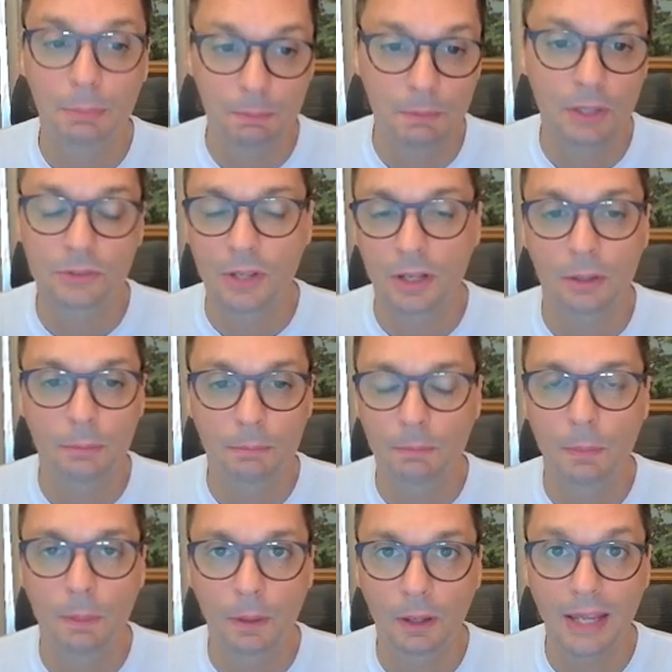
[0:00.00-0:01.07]
It's not a
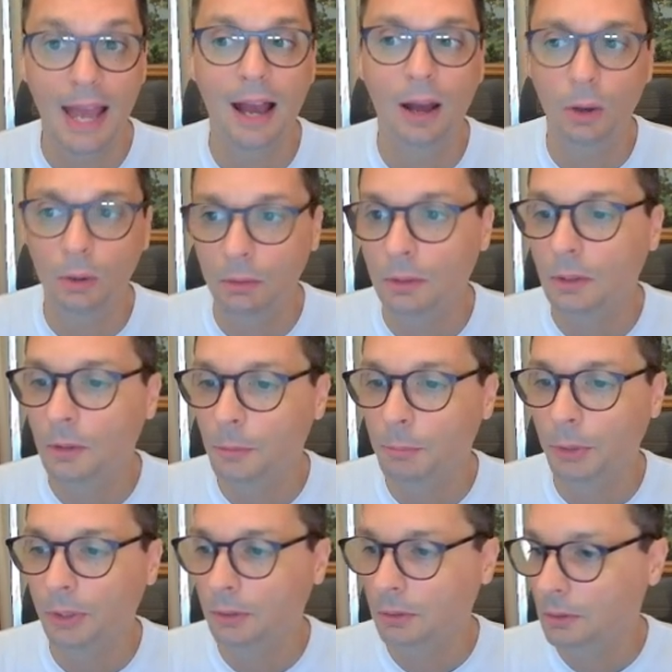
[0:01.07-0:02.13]
cow.
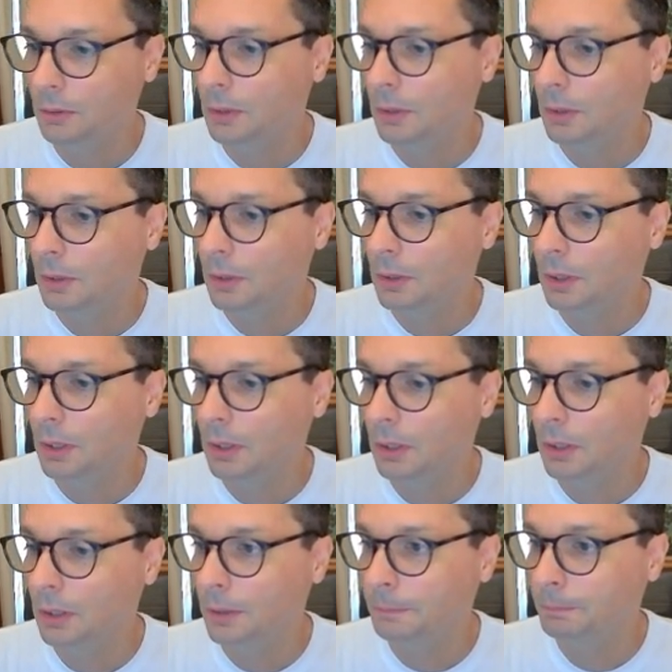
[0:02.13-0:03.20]
But here